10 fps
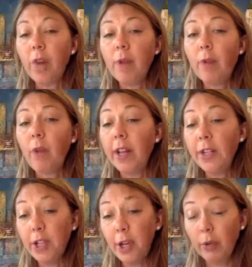going to be
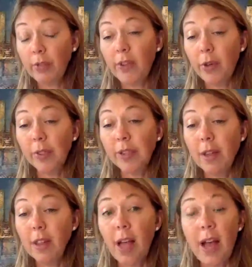running to your reviews
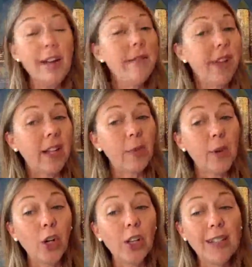online, if that's where
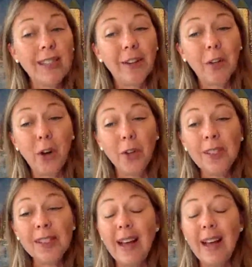your clientele goes,